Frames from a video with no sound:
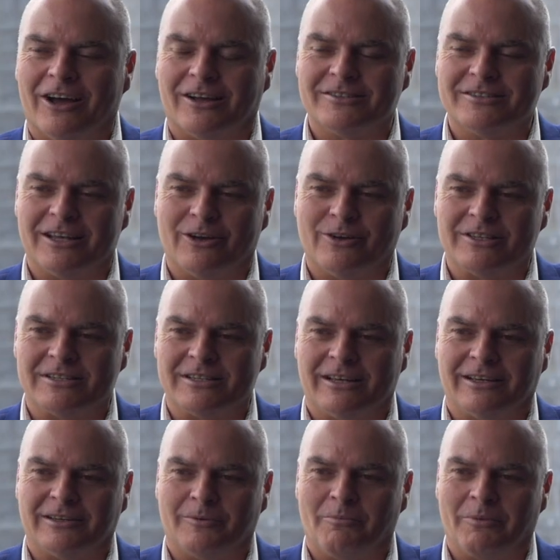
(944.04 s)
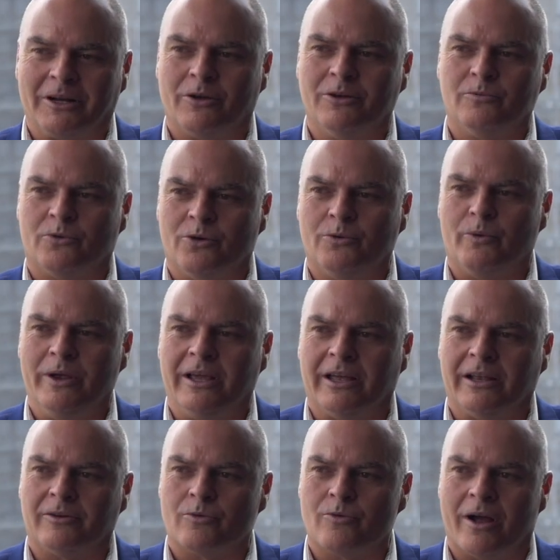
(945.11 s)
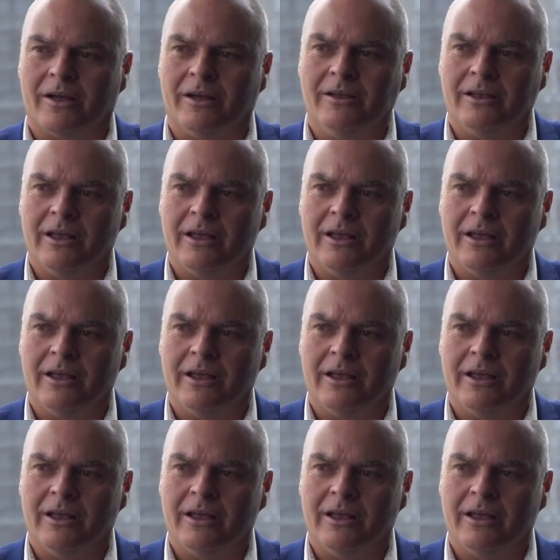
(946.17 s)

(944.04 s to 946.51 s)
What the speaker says: so it's but a good weekend, Rugger.